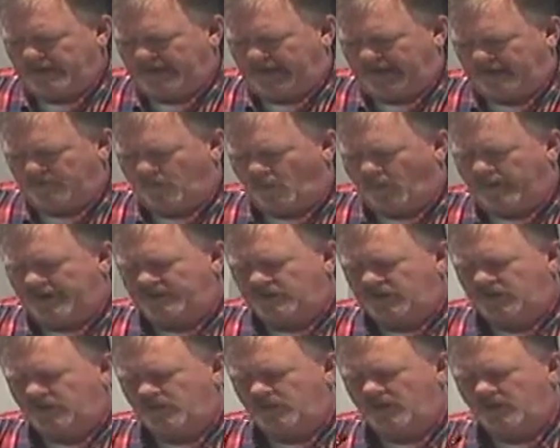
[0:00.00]
And when
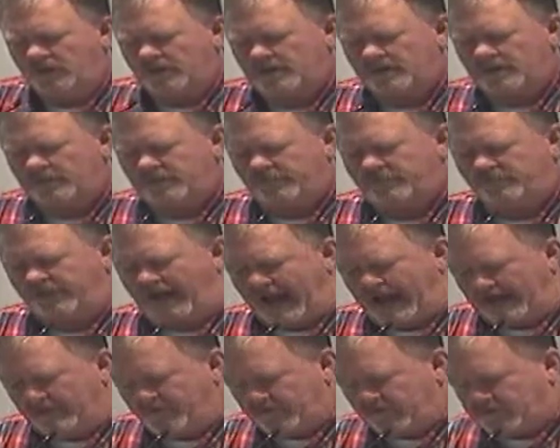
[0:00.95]
you
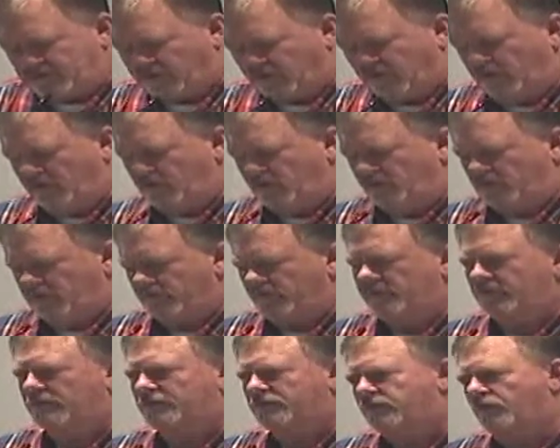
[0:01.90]
find the truth,
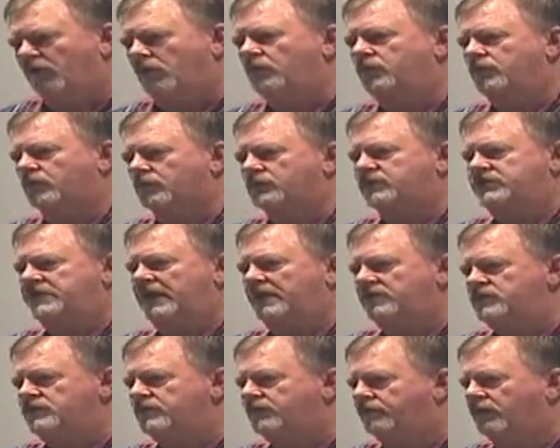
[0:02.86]
the truth will
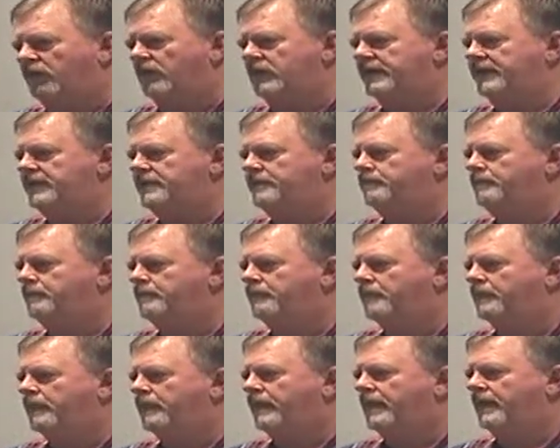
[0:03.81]
set you free.
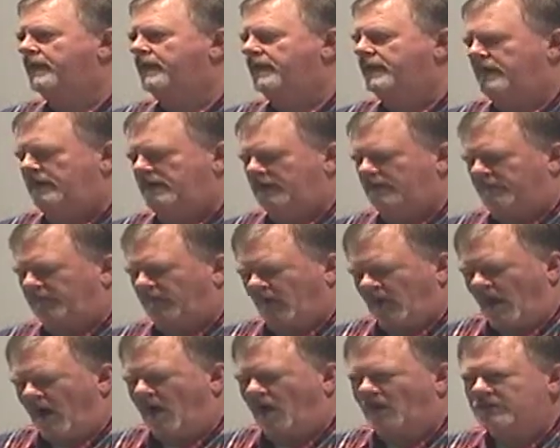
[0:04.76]
For
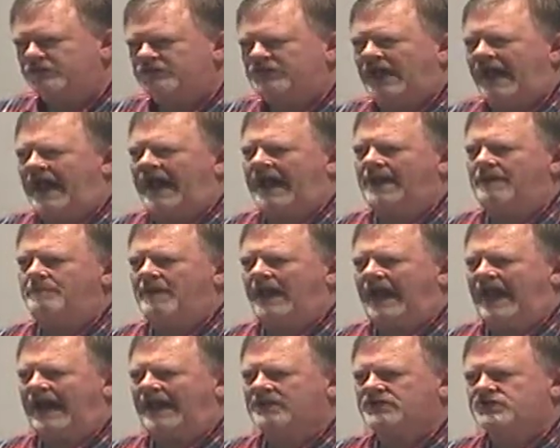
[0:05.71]
a long time,
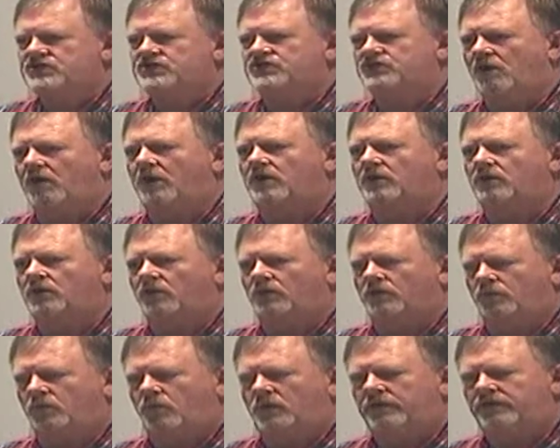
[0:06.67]
I
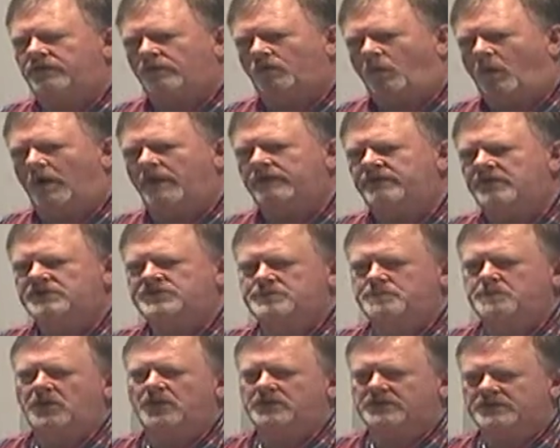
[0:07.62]
struggled with what this
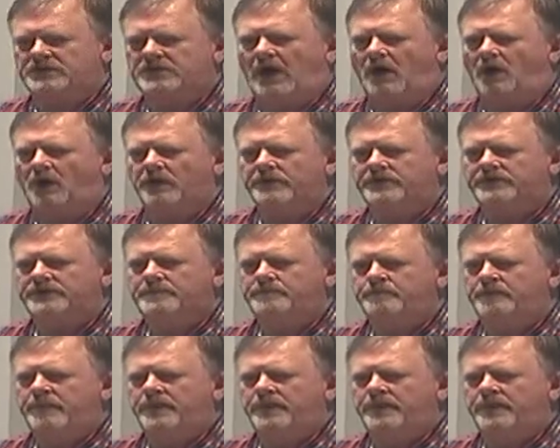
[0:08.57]
book taught.